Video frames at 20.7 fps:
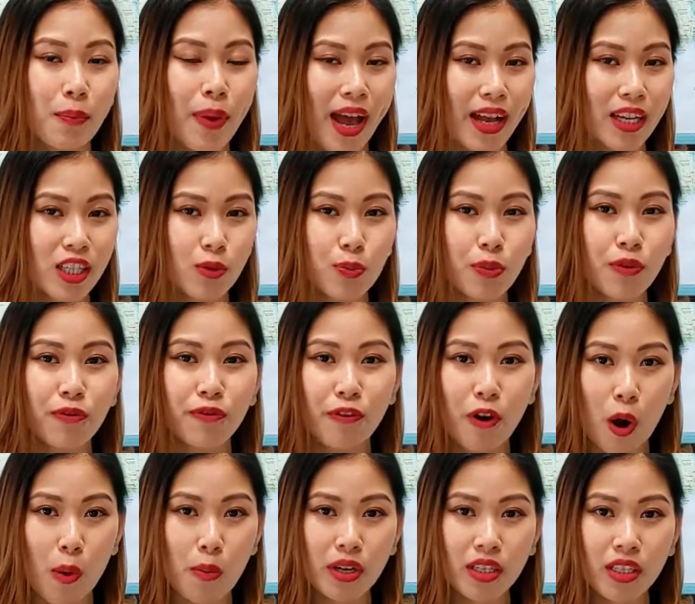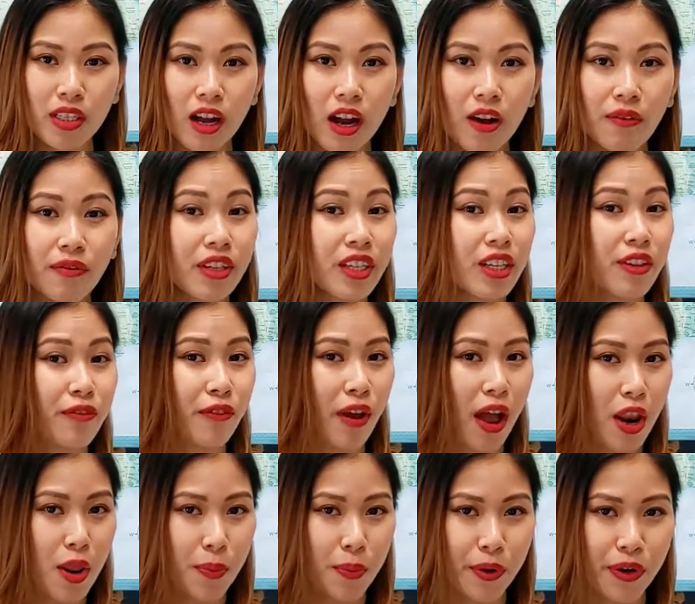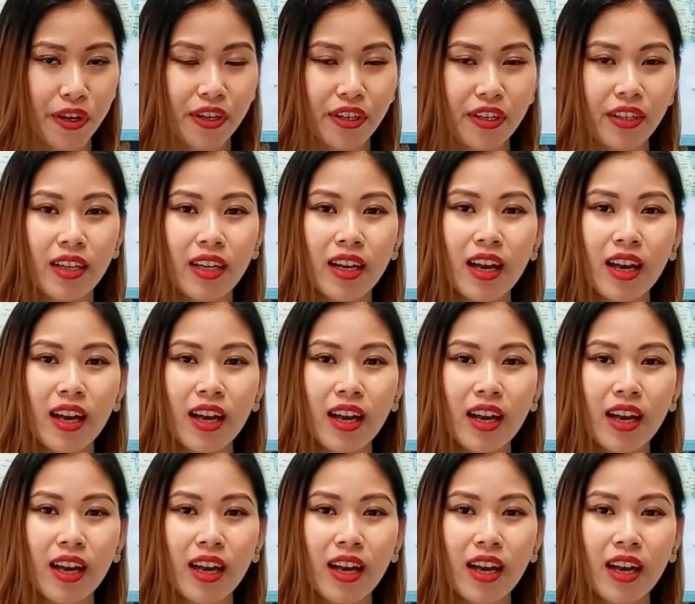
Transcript: past performance of the developer,